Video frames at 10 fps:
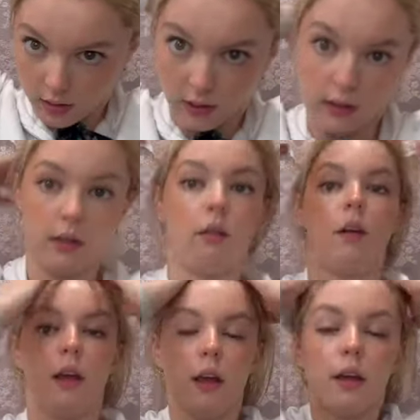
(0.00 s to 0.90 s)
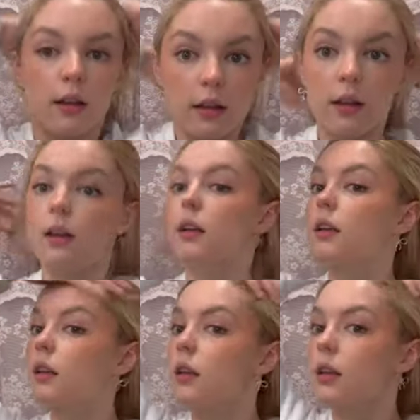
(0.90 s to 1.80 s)
and then run it
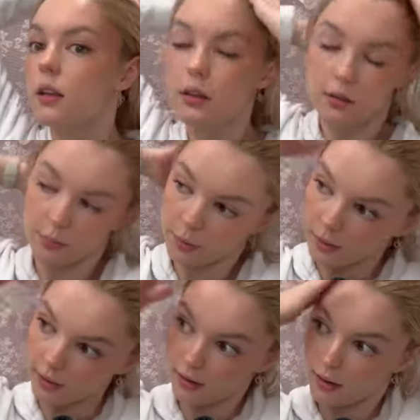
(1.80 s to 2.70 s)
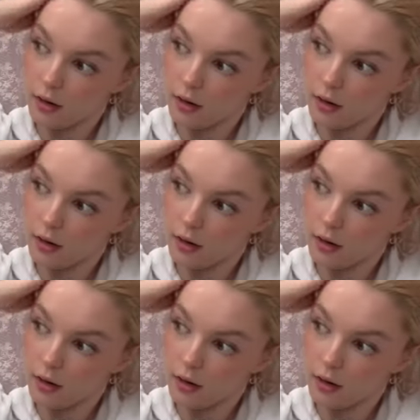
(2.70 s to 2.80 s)
through my hair.